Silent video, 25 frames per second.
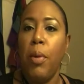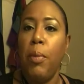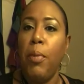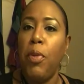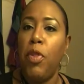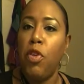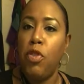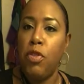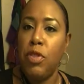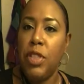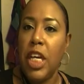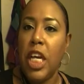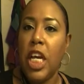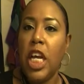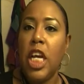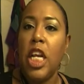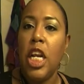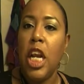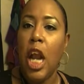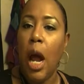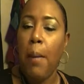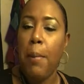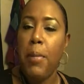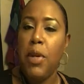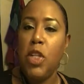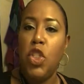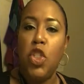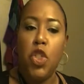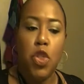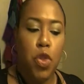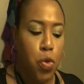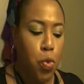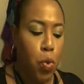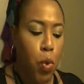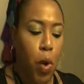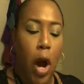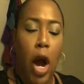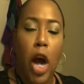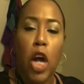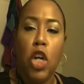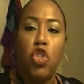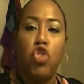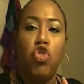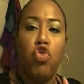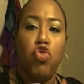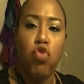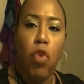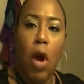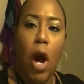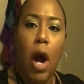number 13, I'm gonna do a
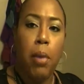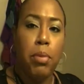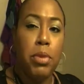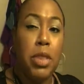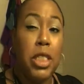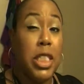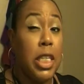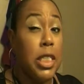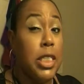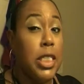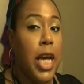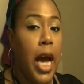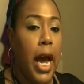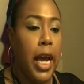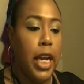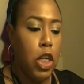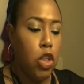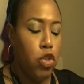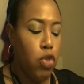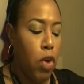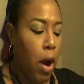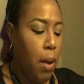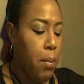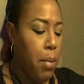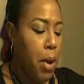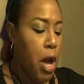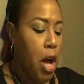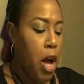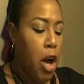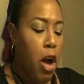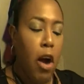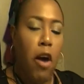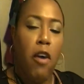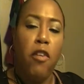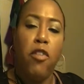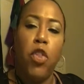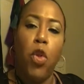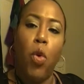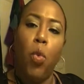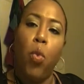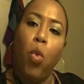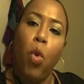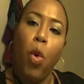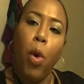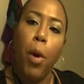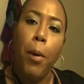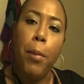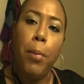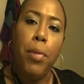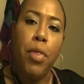drop, just a tiny drop of the
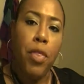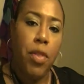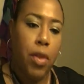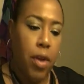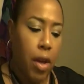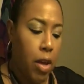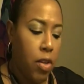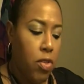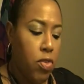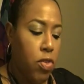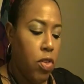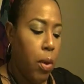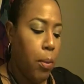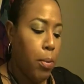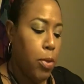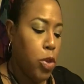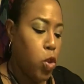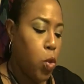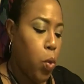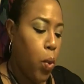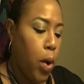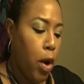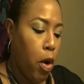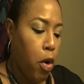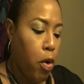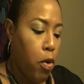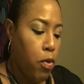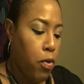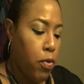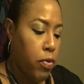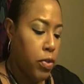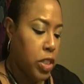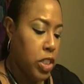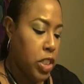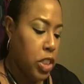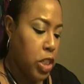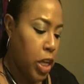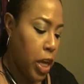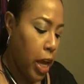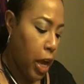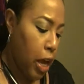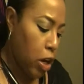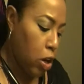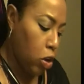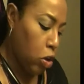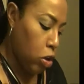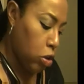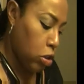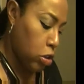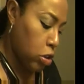warmth in number 12 to see
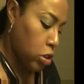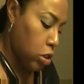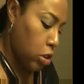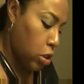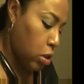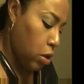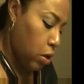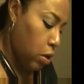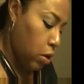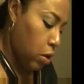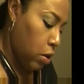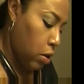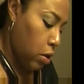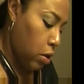how it looks.